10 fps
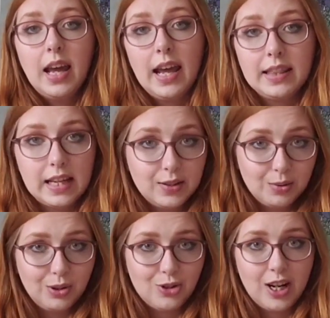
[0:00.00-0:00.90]
And that's what
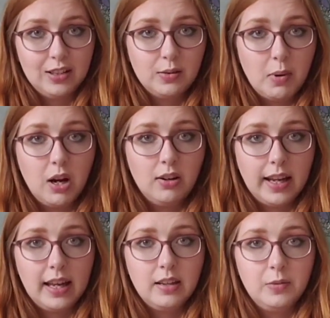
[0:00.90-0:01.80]
you're trying to
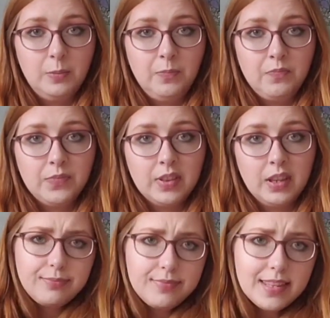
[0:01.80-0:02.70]
market.
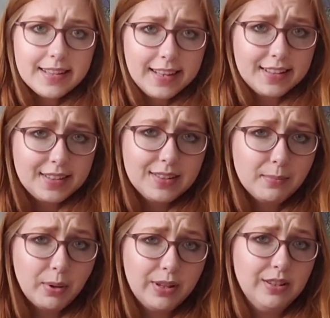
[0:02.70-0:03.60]
This is
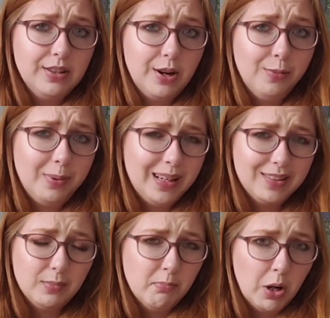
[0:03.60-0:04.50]
important to note
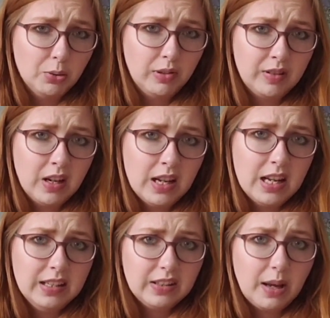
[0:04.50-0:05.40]
because most
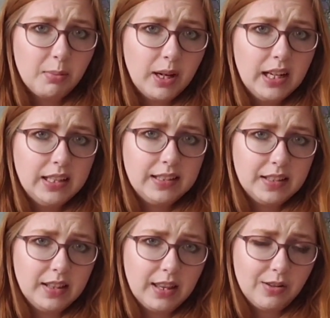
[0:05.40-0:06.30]
subreddits,
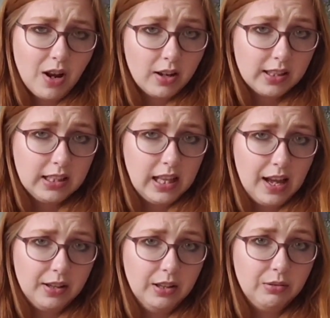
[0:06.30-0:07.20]
they're not going to allow
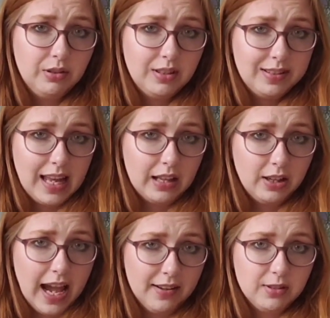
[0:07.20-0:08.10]
you to sell or
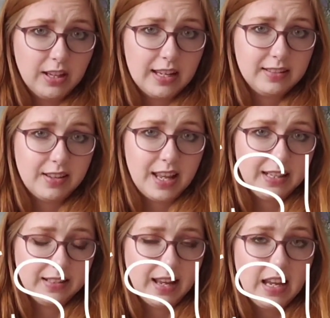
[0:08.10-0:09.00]
advertise on that
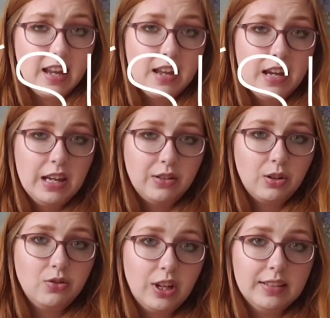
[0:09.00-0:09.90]
site. So you're
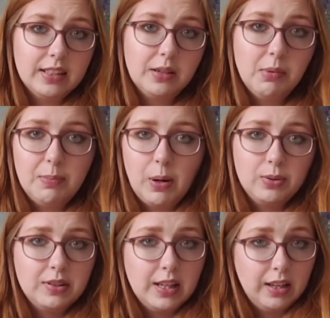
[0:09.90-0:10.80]
just going to be
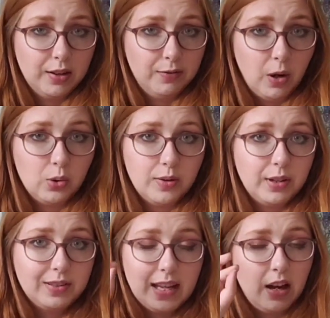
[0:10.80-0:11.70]
posting a photo of
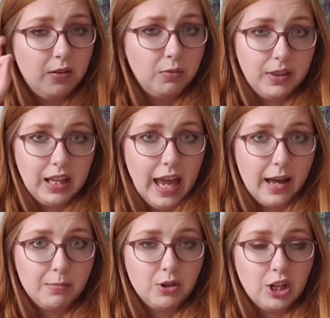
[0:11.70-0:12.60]
yourself with a
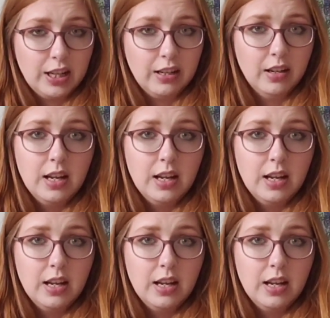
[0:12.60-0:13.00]
caption.